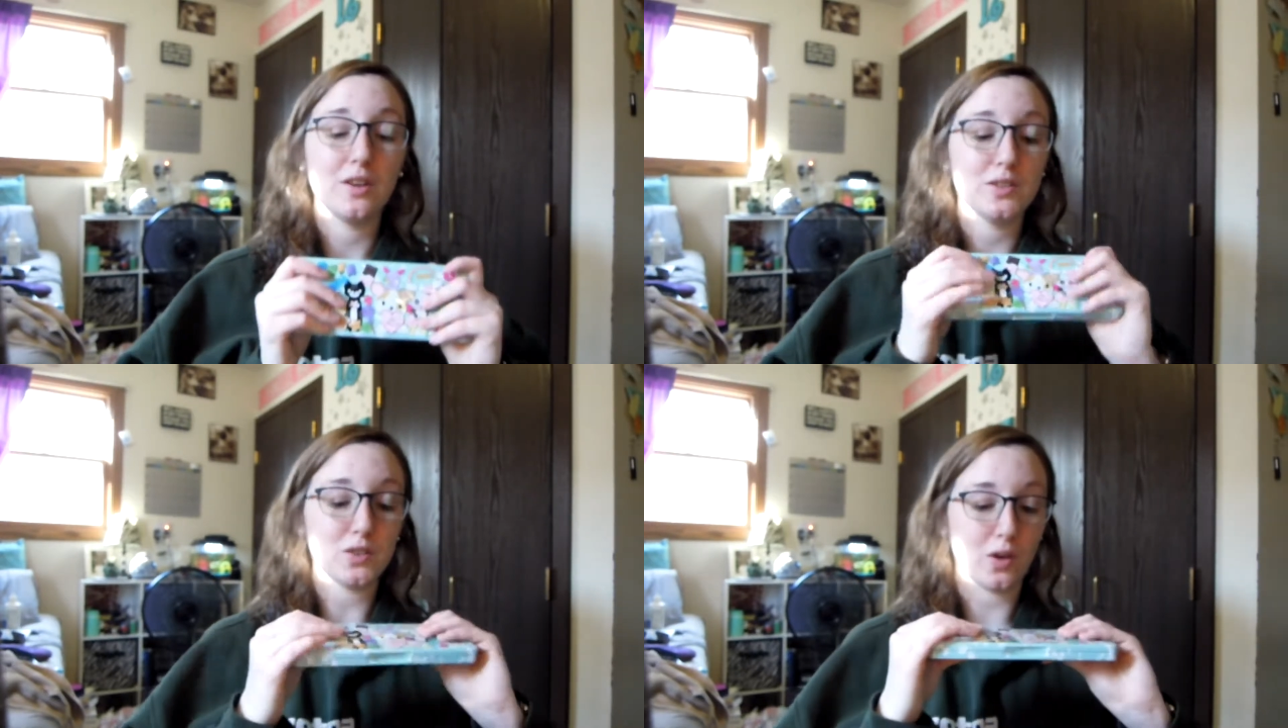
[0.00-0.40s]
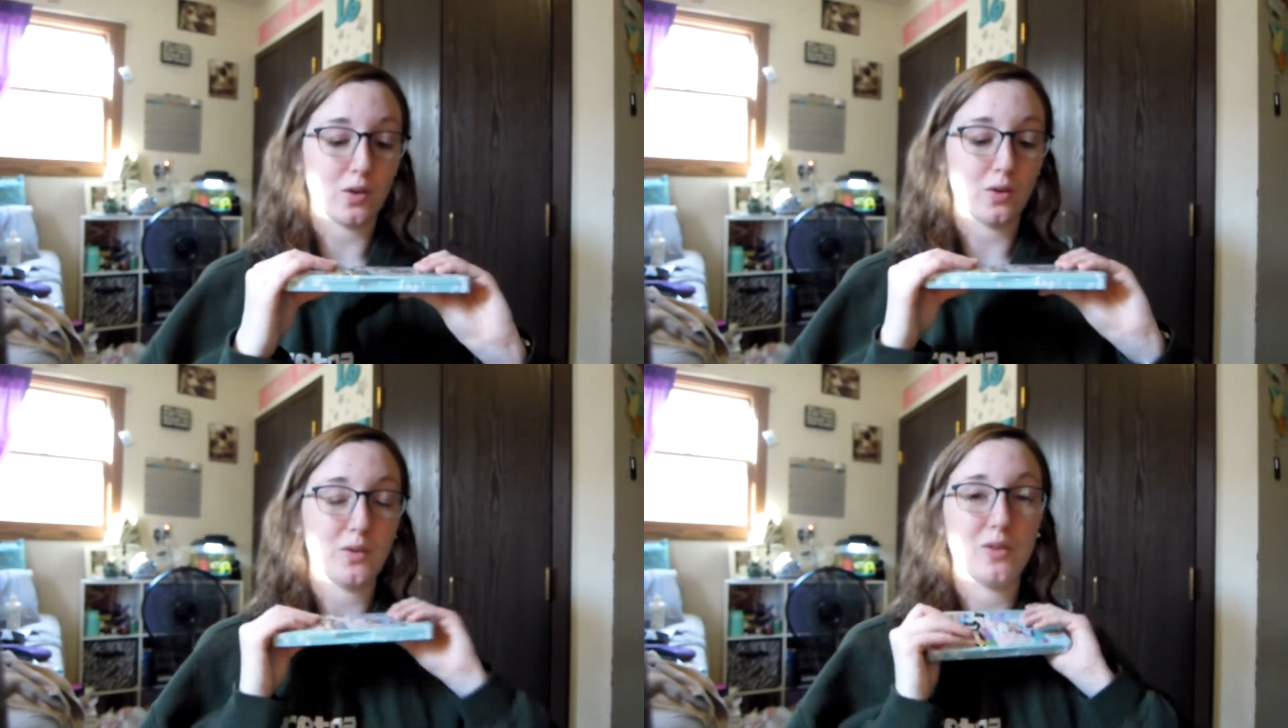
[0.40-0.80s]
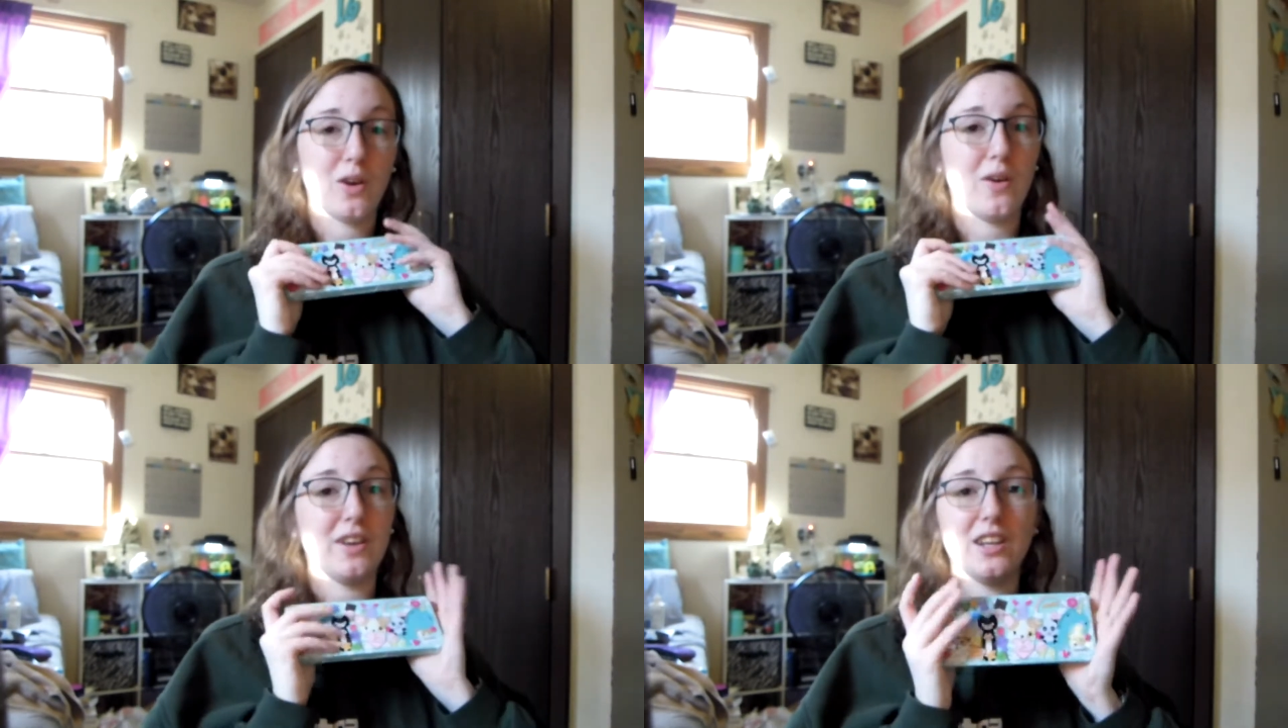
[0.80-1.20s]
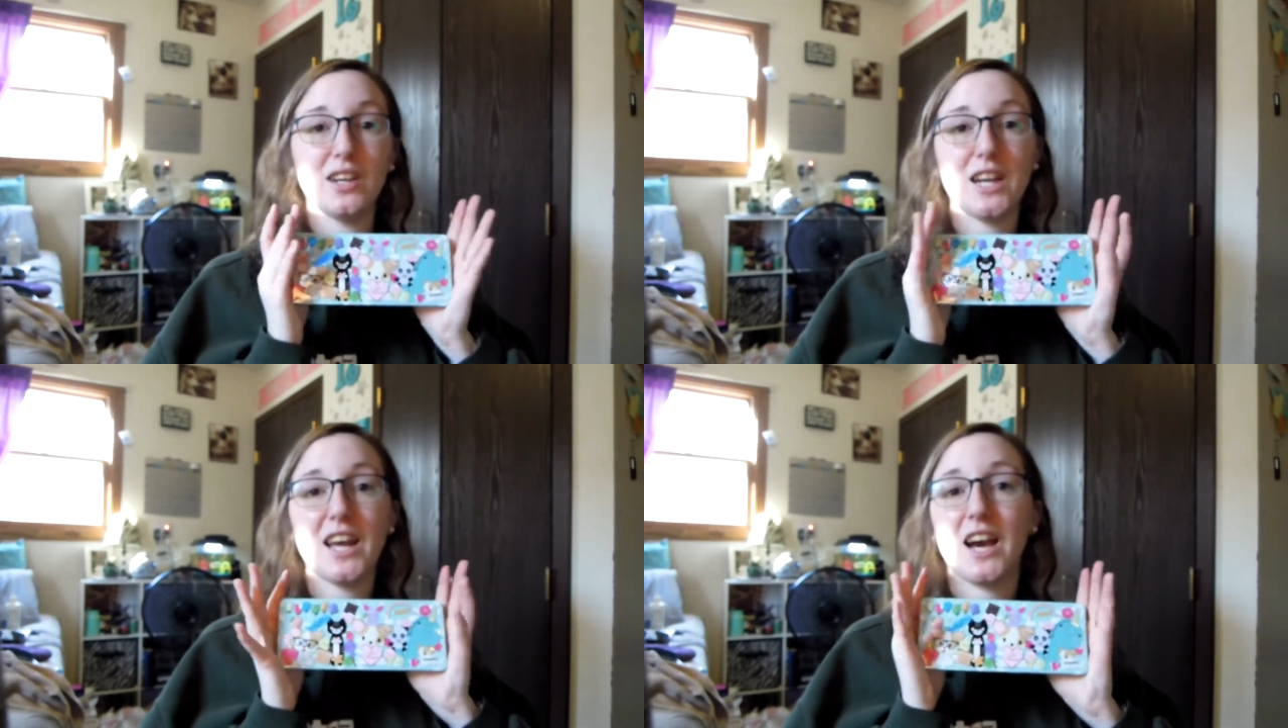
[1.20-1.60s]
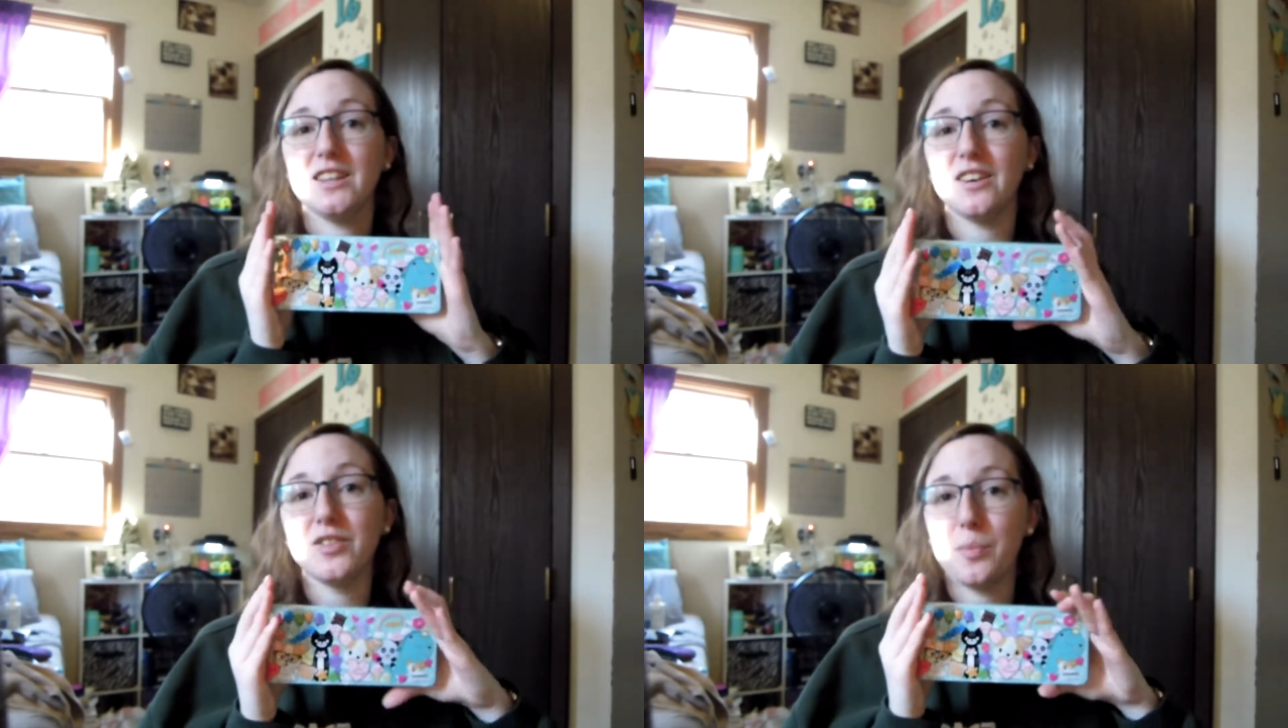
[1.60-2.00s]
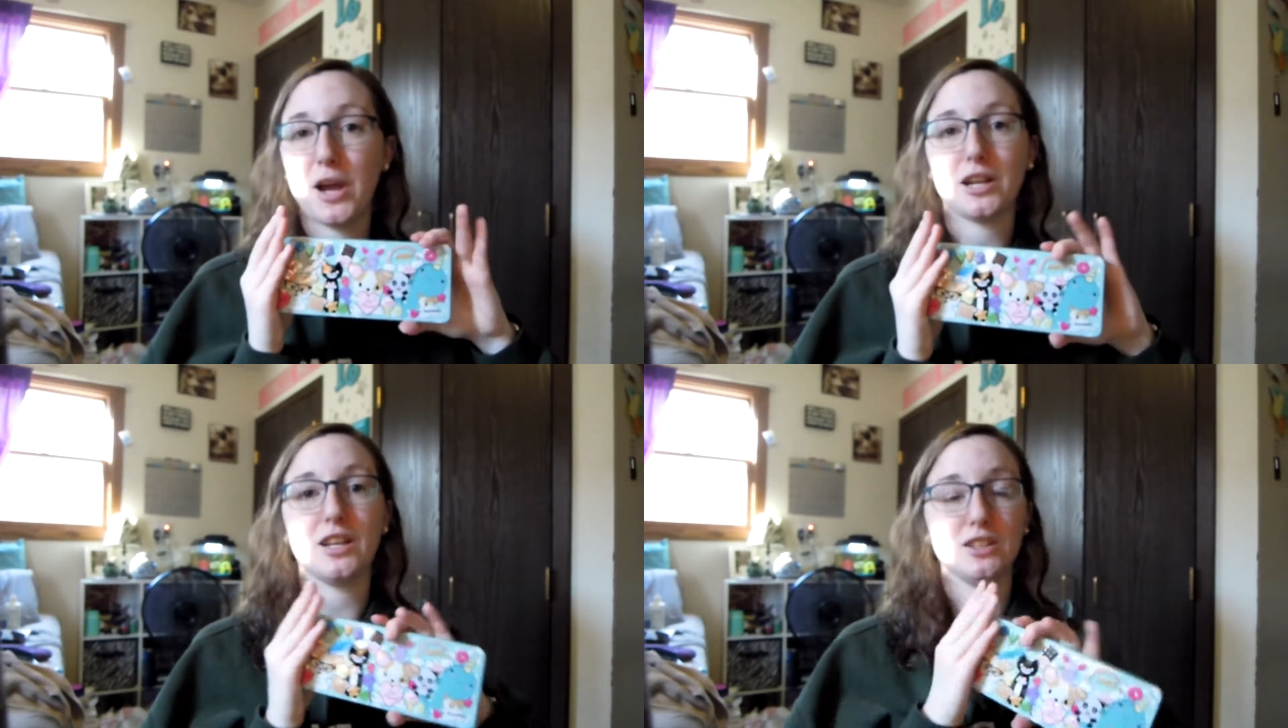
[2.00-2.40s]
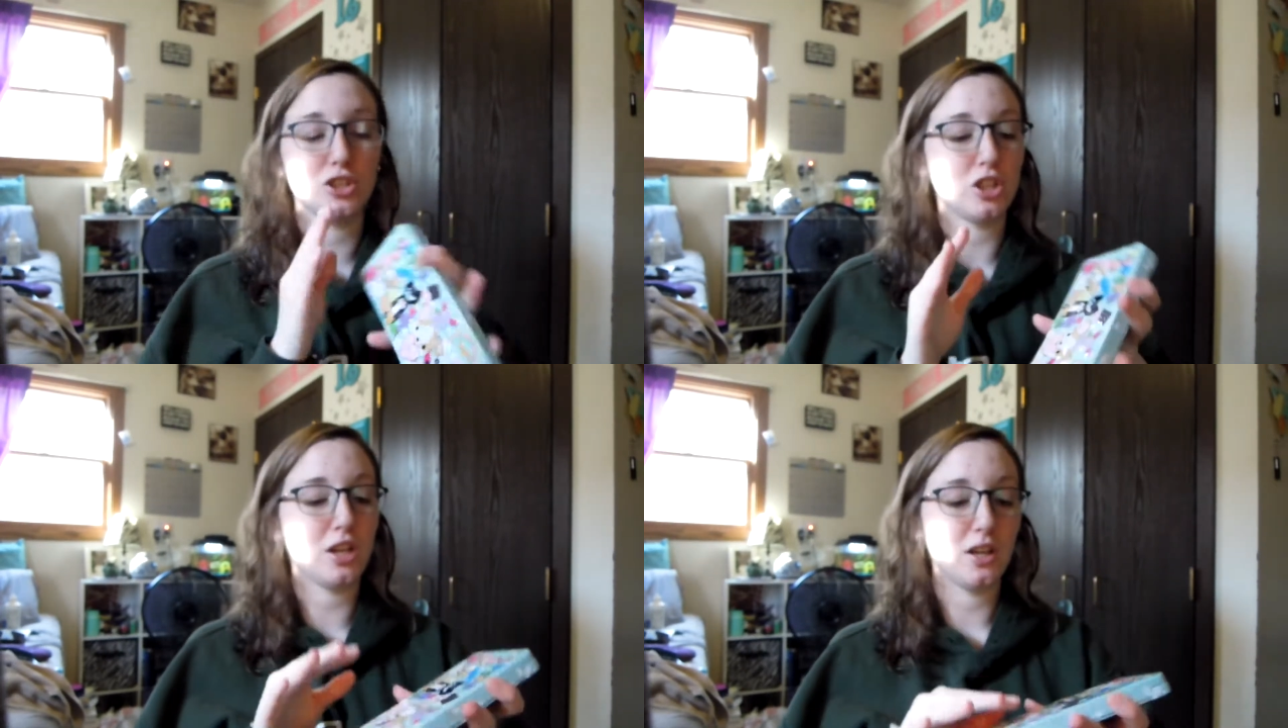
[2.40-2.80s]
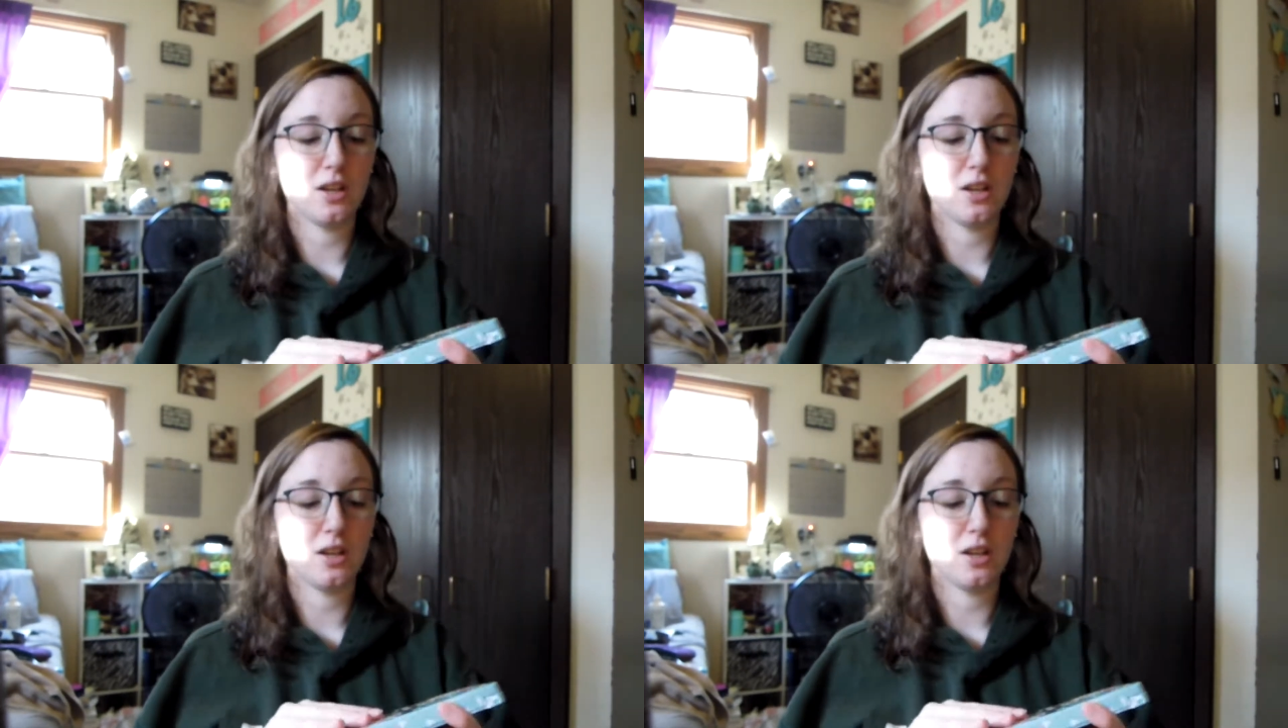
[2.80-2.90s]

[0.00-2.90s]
so, you know, I needed it. I love the package.